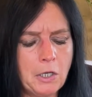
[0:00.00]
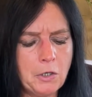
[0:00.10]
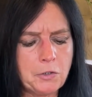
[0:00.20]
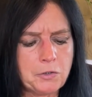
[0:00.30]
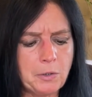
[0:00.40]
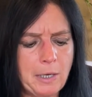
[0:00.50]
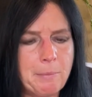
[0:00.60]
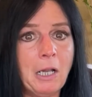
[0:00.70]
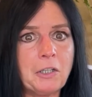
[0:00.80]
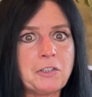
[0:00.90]
So I
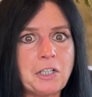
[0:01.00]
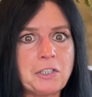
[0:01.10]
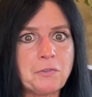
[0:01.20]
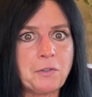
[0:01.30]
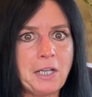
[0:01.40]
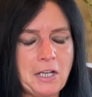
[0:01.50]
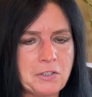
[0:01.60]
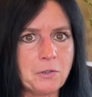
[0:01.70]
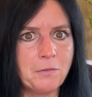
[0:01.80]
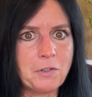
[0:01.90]
apologize for the
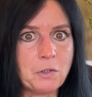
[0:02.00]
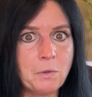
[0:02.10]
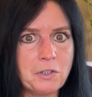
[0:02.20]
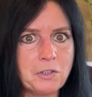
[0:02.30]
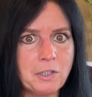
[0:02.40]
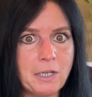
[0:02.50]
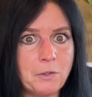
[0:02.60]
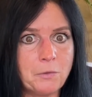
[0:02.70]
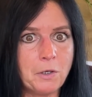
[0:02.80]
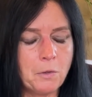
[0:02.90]
asker of this question. I
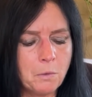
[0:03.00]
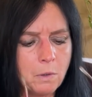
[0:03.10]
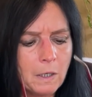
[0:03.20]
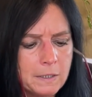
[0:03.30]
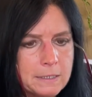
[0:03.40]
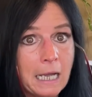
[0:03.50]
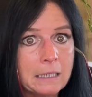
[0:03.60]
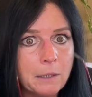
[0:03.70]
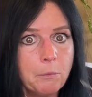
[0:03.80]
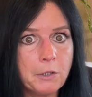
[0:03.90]
don't know
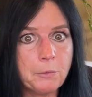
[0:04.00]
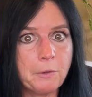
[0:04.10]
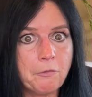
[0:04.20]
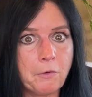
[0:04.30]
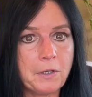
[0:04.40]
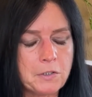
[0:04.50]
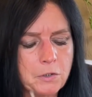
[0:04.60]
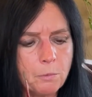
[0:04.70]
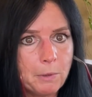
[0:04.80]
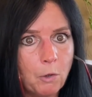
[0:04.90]
exactly what you're referring
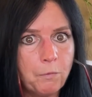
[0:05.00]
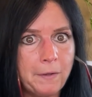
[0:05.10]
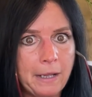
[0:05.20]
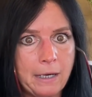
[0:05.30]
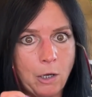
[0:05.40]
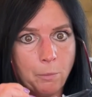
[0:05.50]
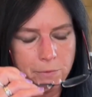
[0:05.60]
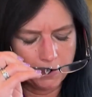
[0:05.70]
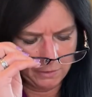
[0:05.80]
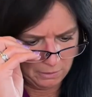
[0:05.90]
to, but hopefully that helps.